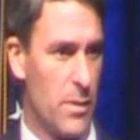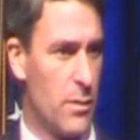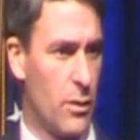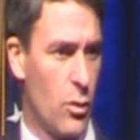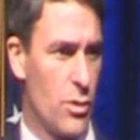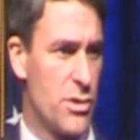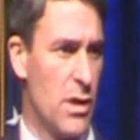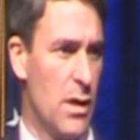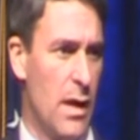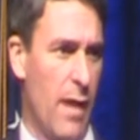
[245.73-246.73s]
And of course,
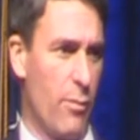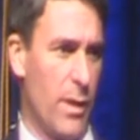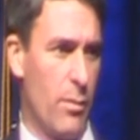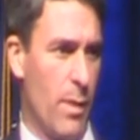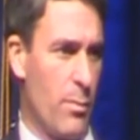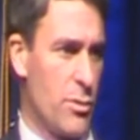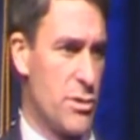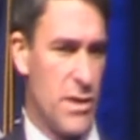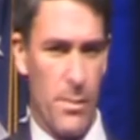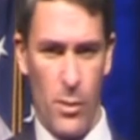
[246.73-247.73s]
everybody remembers
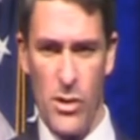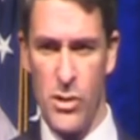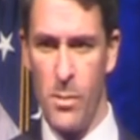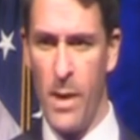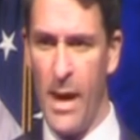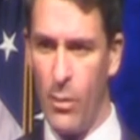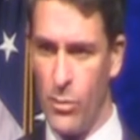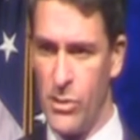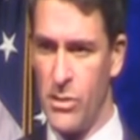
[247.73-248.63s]
separation of powers.